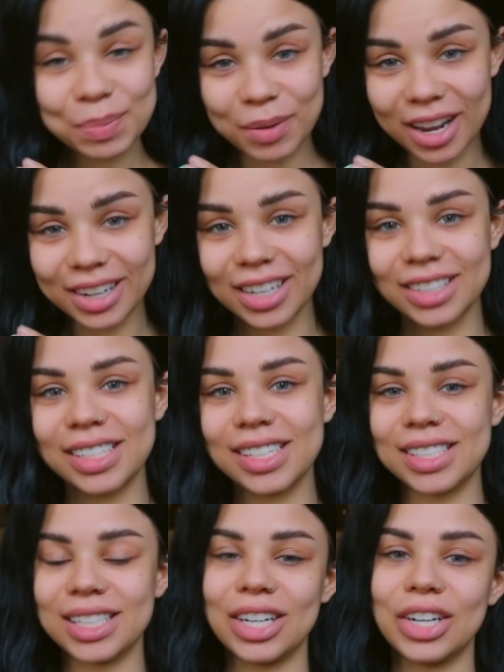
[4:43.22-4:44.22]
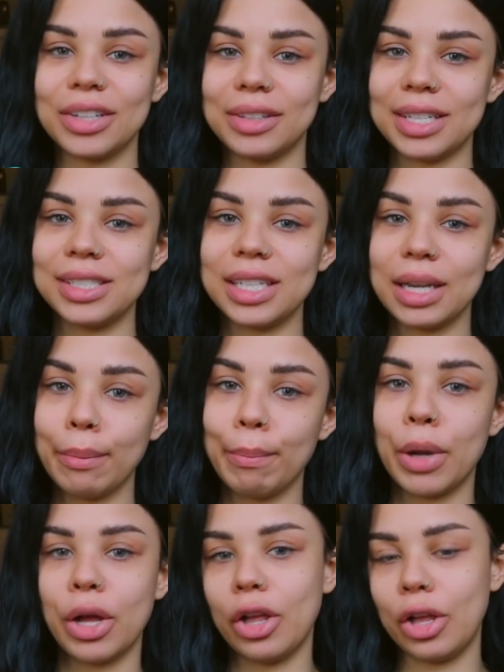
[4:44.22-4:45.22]
product is their cleansing
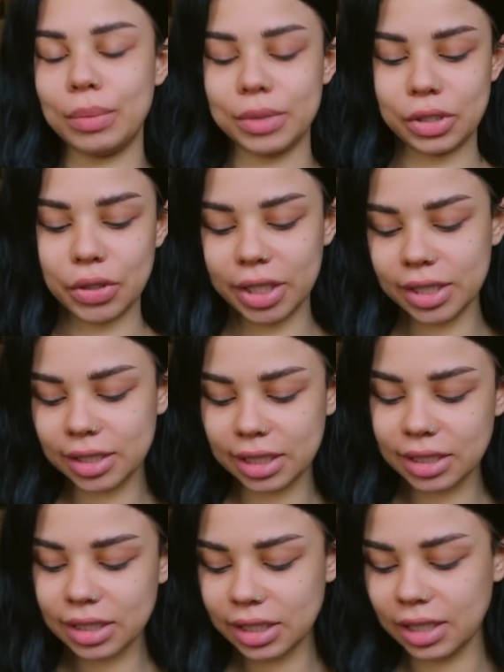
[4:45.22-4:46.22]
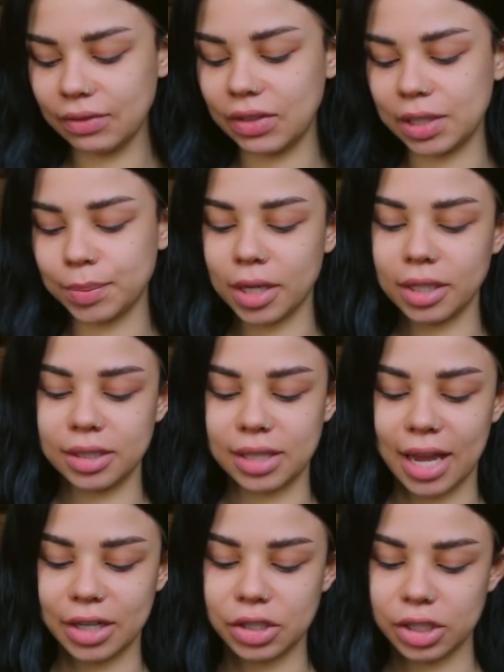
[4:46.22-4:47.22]
balm. So the consistency of this product is
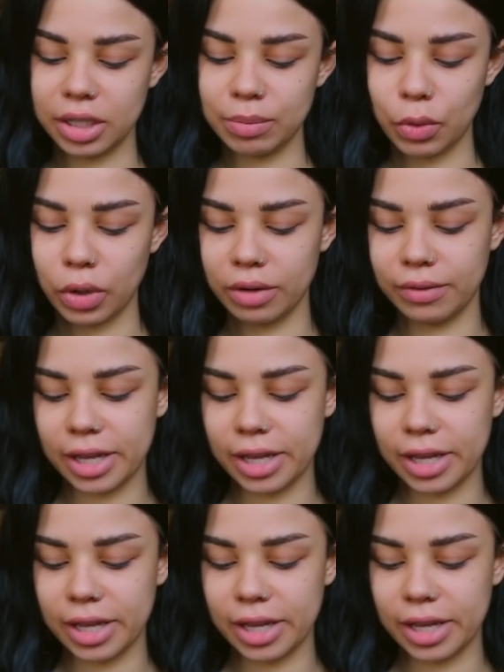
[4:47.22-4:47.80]
actually more of